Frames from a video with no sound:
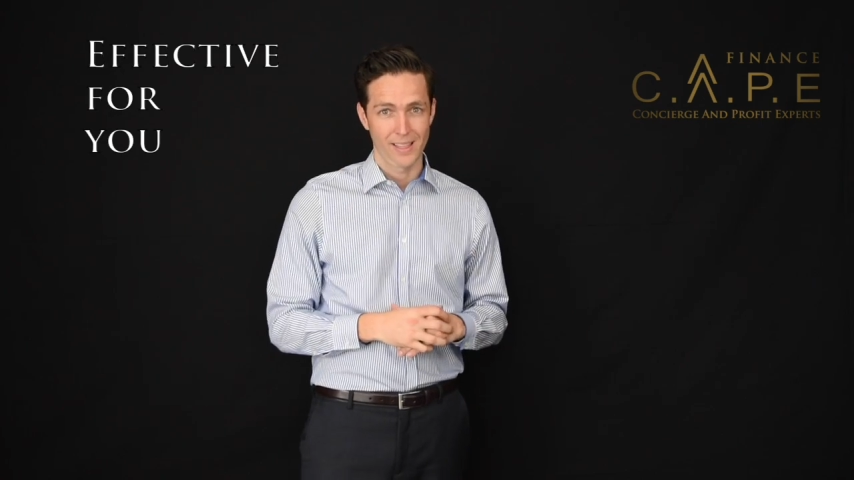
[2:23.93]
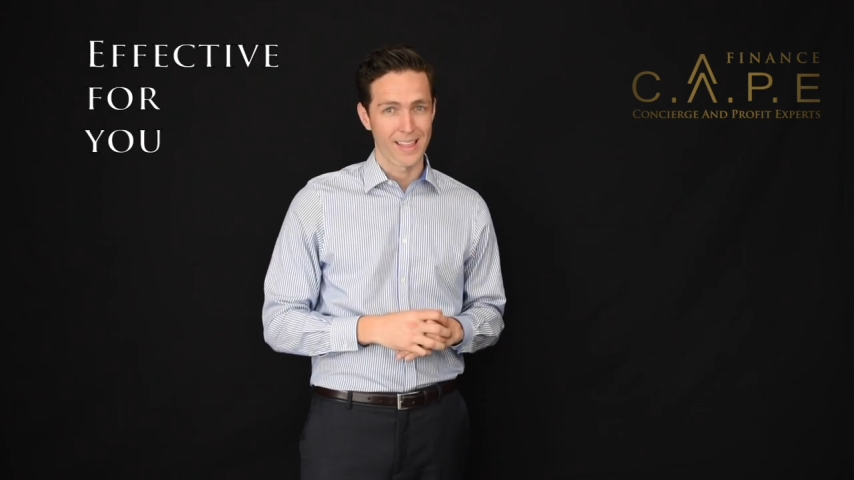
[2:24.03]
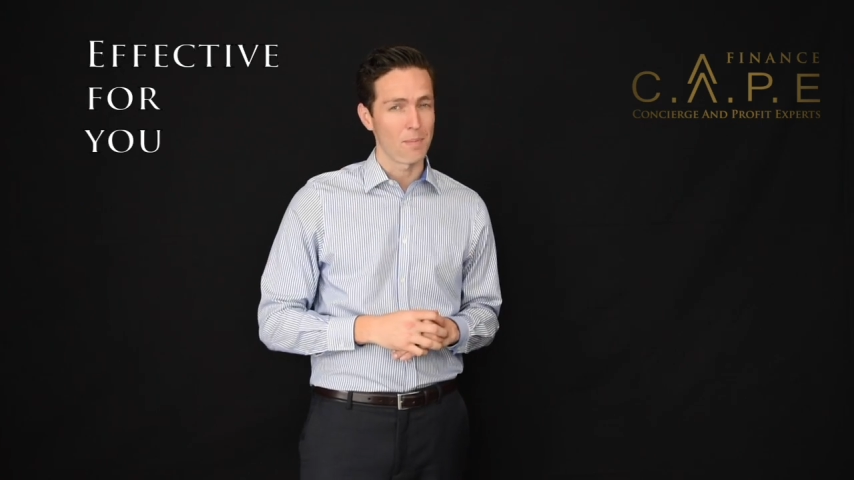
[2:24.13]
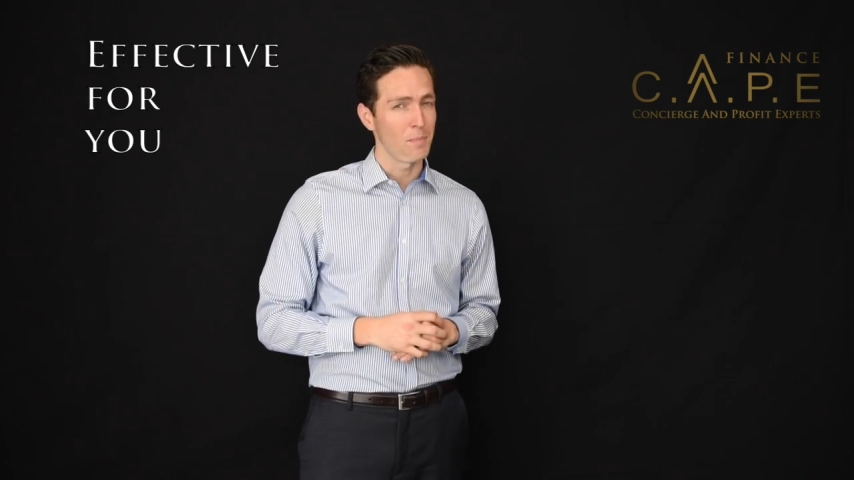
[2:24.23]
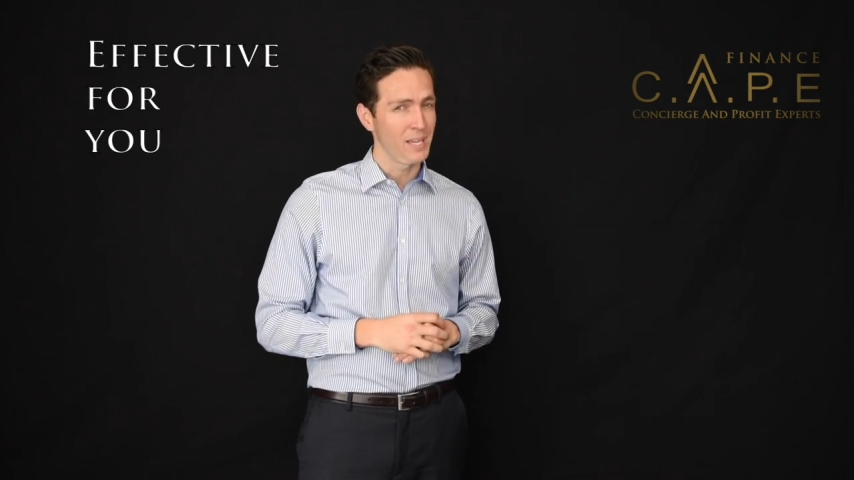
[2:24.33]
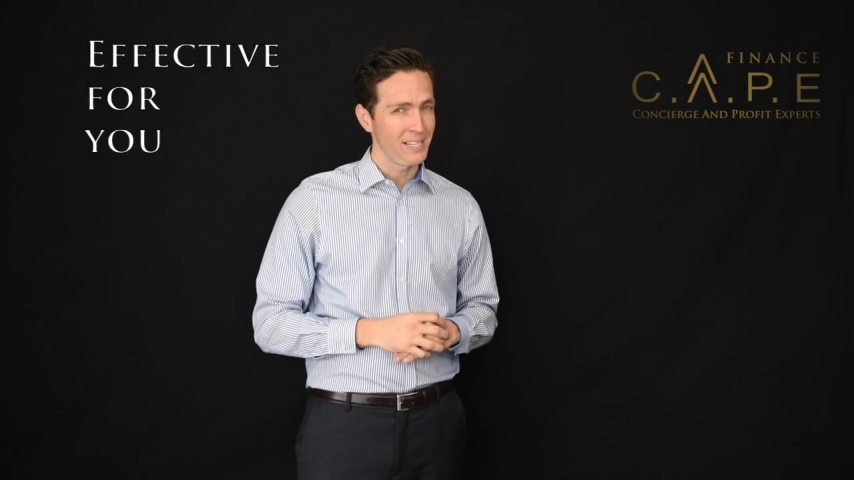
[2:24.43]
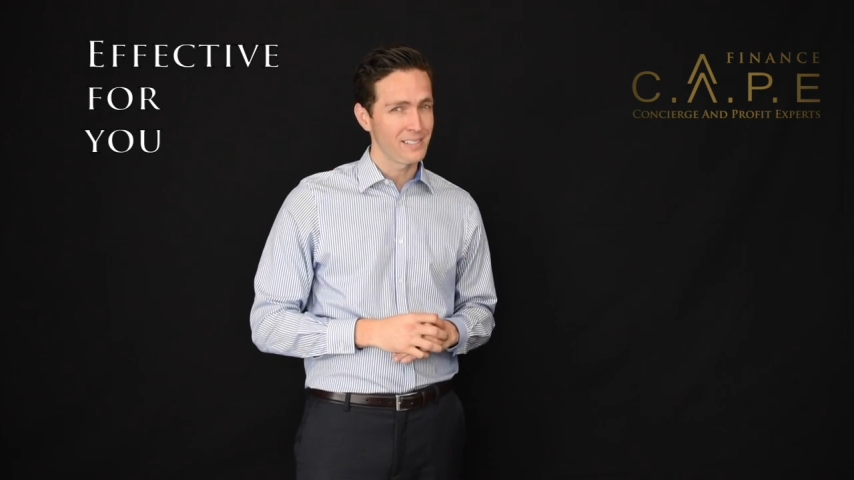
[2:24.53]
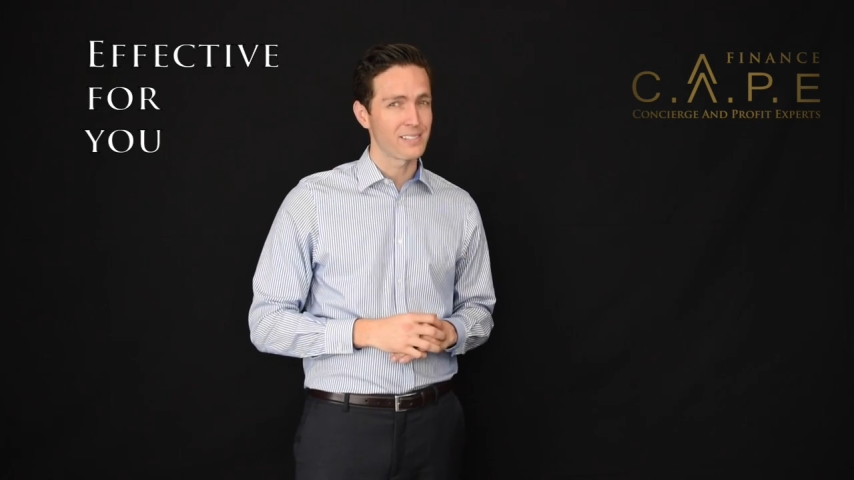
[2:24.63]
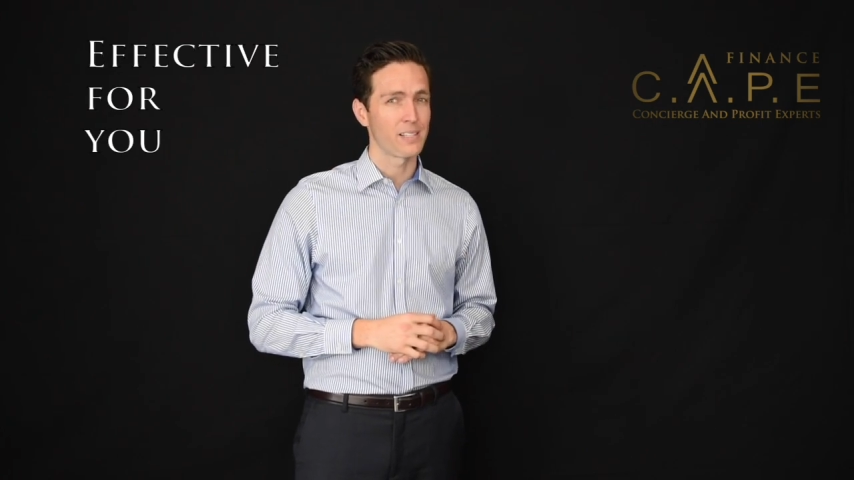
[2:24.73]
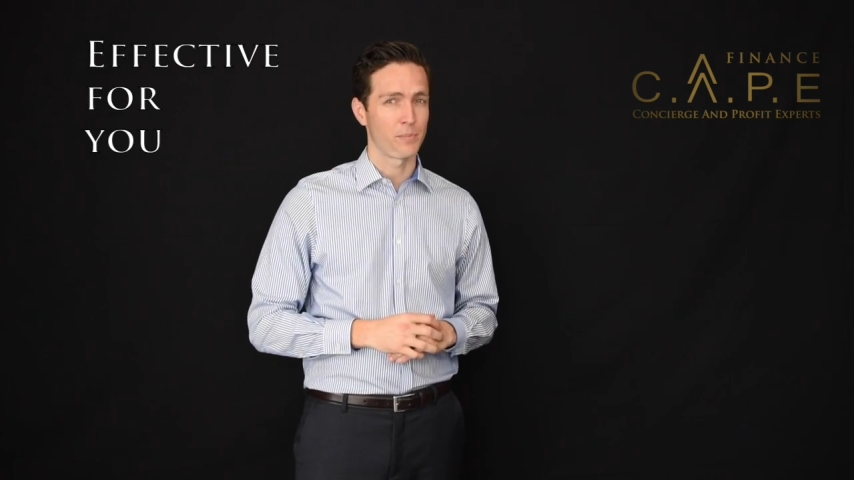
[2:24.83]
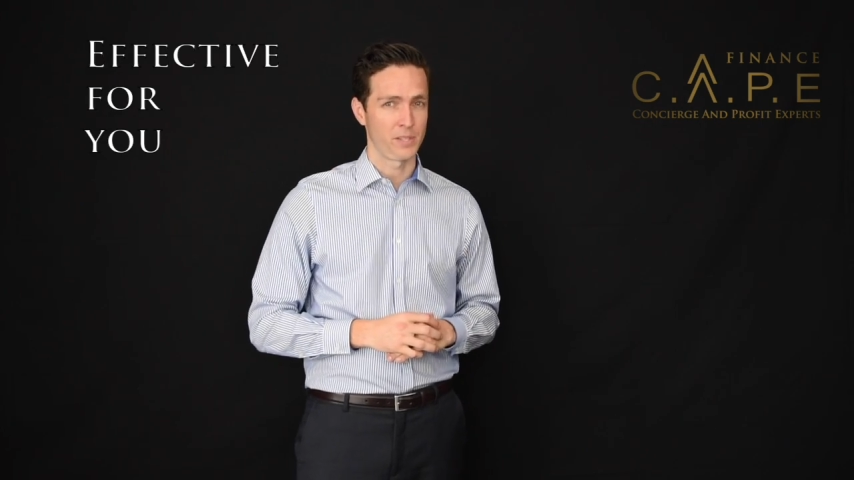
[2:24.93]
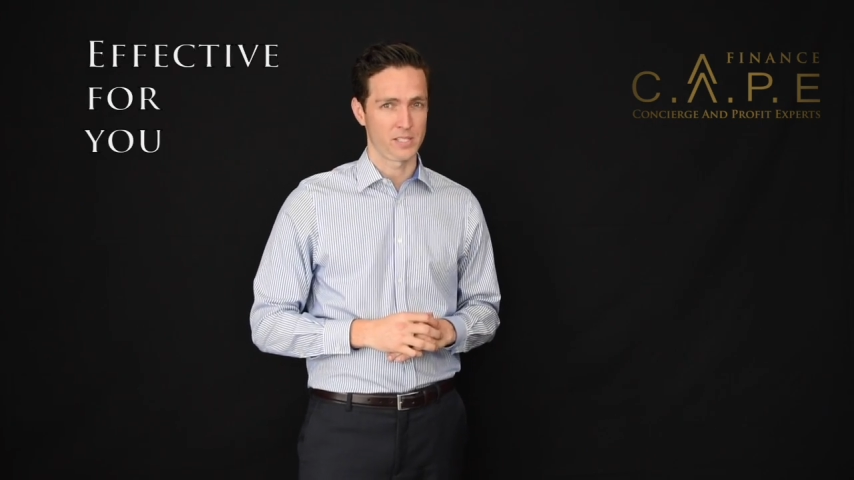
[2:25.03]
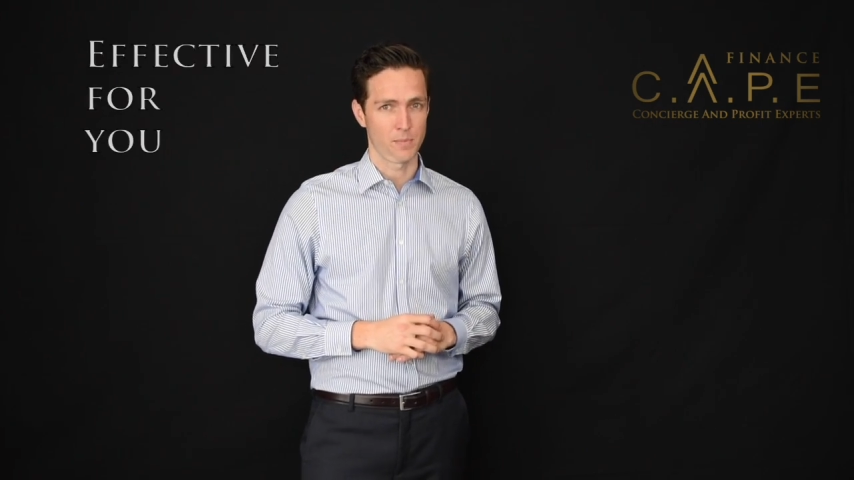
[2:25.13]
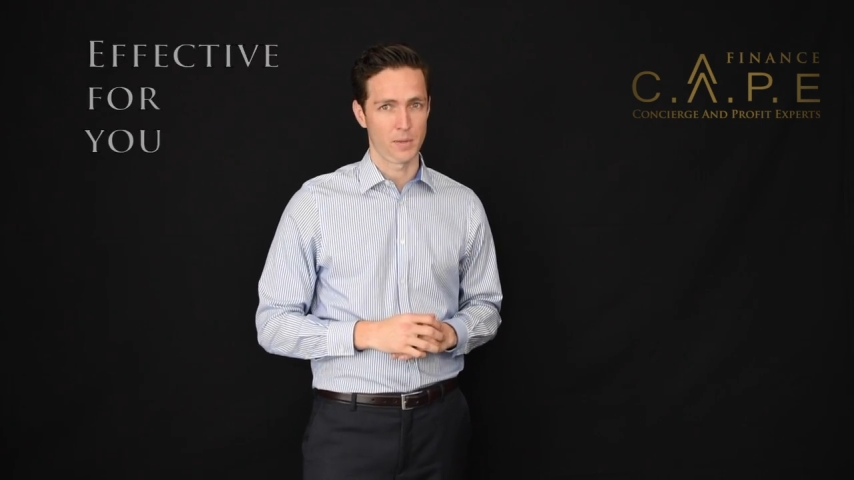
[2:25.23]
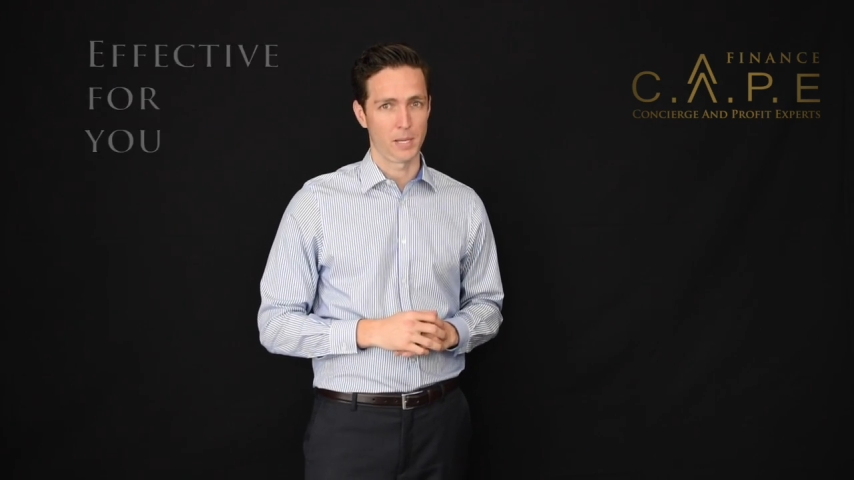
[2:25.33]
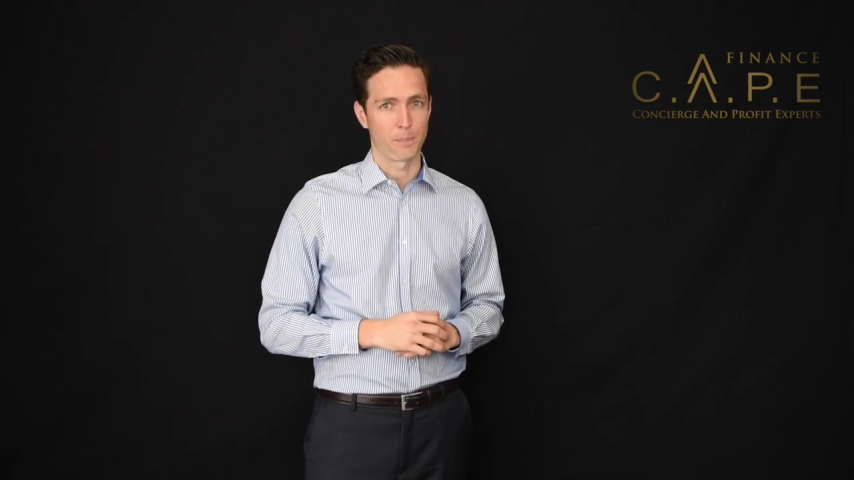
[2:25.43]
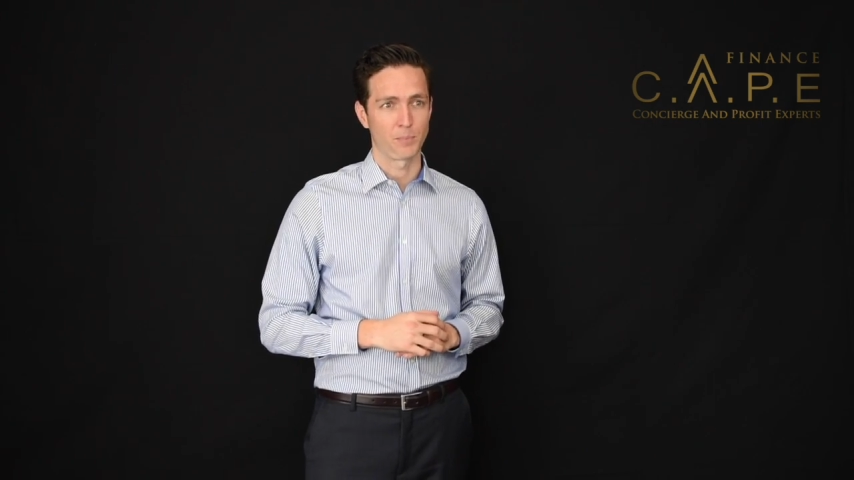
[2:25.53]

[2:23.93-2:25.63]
That means something to me.